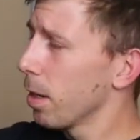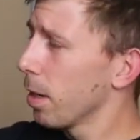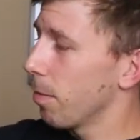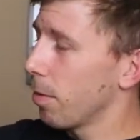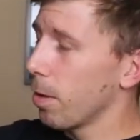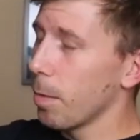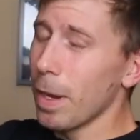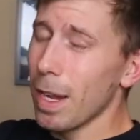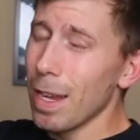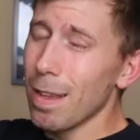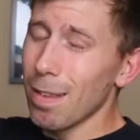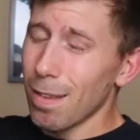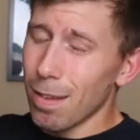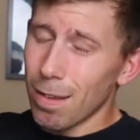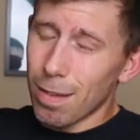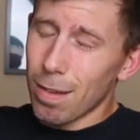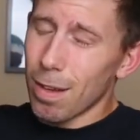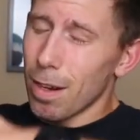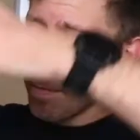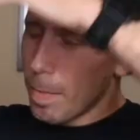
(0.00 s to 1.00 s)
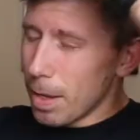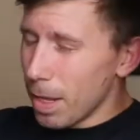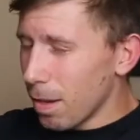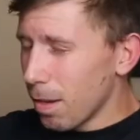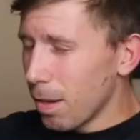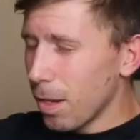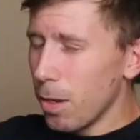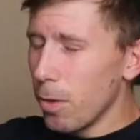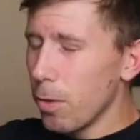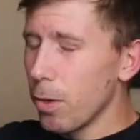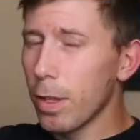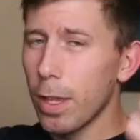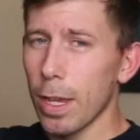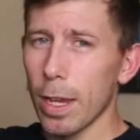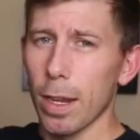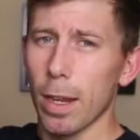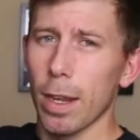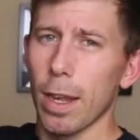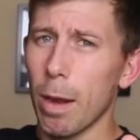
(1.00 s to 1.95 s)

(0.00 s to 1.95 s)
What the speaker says: so it isn't just going to be this huge thing.